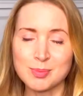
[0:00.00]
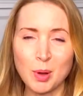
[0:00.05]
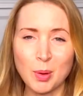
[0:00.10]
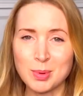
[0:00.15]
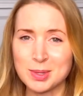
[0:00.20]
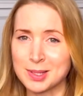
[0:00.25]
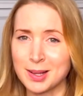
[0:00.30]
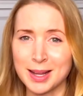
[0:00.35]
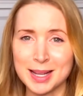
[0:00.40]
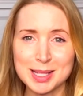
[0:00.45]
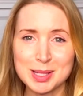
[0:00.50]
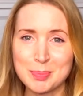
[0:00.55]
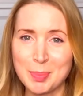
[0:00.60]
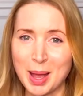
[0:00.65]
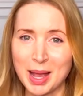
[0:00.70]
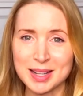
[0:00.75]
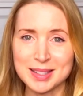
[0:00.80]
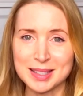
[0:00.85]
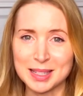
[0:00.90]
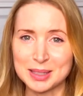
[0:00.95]
what was I
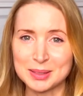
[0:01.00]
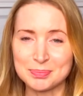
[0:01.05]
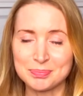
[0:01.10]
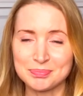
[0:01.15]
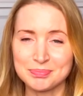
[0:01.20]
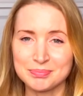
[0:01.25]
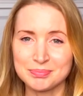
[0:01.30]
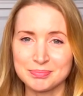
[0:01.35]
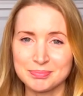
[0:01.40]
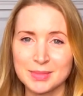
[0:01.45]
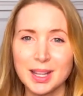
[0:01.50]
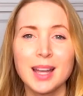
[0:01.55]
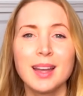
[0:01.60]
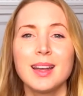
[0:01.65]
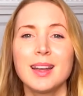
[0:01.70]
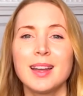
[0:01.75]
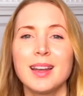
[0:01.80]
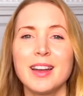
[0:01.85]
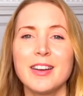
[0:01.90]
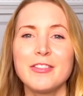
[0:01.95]
expecting?
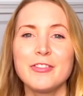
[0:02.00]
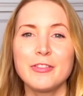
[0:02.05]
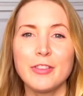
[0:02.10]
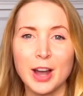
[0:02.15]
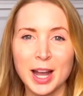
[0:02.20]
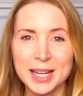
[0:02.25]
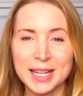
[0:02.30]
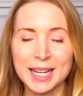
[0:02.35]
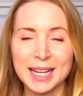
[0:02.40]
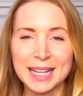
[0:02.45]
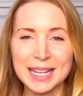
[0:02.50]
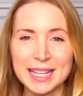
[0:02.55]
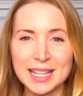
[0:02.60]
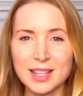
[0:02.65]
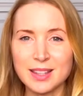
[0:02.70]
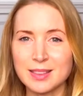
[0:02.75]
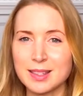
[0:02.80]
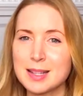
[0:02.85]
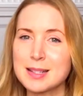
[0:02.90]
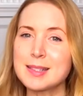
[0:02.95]

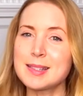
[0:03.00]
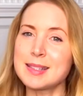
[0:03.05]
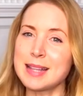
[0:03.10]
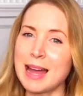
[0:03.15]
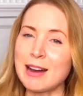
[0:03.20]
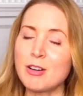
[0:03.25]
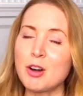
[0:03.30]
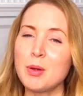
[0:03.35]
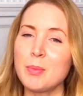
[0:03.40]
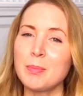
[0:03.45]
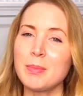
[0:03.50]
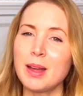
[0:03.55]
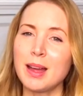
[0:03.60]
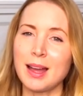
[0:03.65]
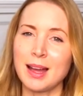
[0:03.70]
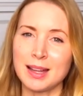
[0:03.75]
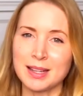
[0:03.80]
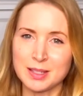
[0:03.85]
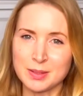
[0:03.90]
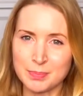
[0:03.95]
Finally, the serum
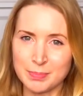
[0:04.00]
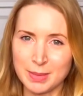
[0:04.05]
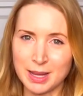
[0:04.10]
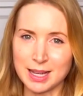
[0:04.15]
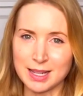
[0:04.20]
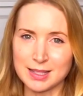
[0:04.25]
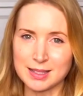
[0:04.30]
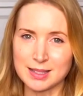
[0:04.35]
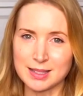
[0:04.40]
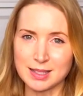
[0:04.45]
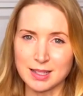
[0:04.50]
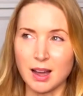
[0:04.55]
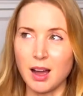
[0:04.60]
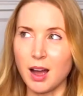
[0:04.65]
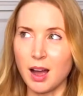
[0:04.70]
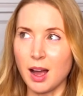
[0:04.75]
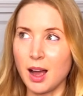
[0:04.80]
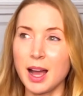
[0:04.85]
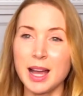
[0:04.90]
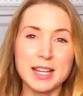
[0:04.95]
and mist.
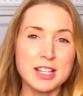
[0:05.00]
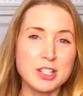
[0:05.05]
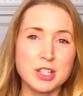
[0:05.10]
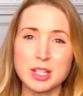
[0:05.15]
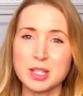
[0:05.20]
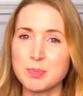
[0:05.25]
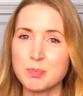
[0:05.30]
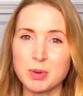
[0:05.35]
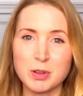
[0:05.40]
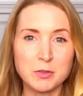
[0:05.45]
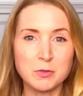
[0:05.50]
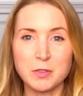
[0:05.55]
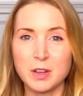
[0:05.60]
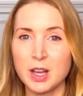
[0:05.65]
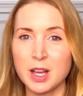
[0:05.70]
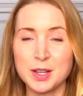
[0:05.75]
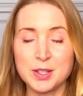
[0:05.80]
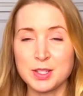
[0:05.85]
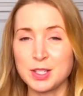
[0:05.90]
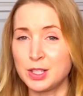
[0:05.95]
I just
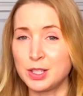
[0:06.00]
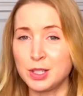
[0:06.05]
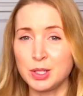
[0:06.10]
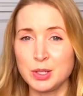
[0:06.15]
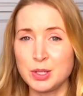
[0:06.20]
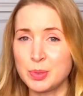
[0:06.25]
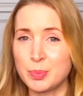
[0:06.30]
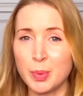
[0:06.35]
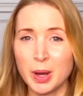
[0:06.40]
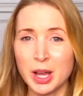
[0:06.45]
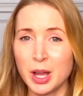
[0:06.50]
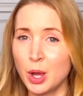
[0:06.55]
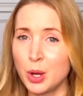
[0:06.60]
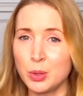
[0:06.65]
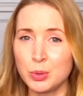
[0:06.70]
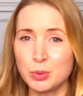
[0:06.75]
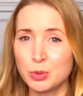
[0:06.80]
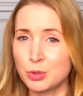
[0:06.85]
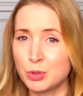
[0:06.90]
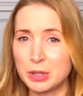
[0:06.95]
prefer to use my
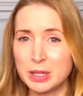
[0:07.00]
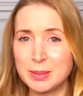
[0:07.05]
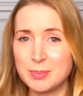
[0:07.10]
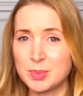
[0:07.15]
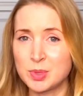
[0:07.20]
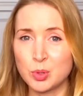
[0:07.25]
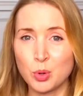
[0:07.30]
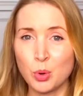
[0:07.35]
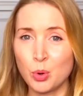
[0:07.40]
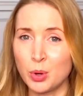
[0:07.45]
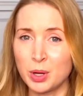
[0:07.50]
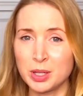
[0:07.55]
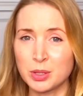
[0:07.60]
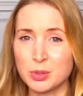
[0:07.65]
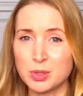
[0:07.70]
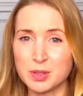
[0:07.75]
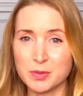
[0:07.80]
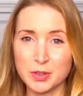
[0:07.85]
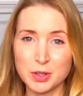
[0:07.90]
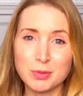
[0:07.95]
own creams or
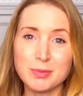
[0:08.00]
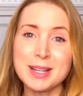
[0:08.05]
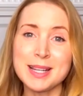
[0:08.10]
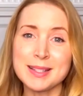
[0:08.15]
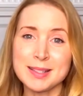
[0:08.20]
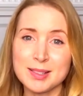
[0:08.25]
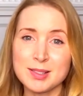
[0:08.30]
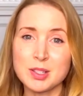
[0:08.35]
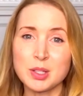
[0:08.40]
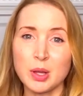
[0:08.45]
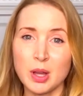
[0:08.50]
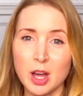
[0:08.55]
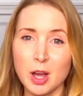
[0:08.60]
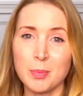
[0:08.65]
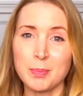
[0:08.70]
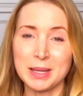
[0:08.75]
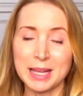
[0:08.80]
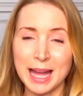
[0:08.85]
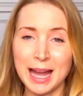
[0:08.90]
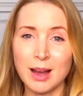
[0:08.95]
oils for the reasons you
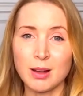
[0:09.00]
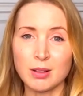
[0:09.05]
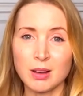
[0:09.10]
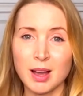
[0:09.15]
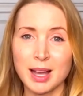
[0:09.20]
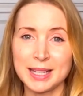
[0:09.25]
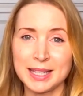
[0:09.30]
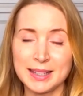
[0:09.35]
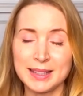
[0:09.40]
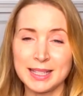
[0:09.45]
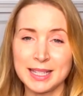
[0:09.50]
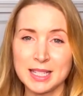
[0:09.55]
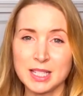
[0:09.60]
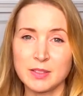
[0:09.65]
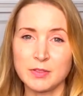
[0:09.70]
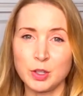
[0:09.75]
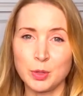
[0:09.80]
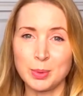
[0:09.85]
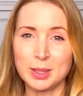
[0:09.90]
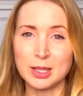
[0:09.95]
heard me outline in the
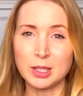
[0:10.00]
interview with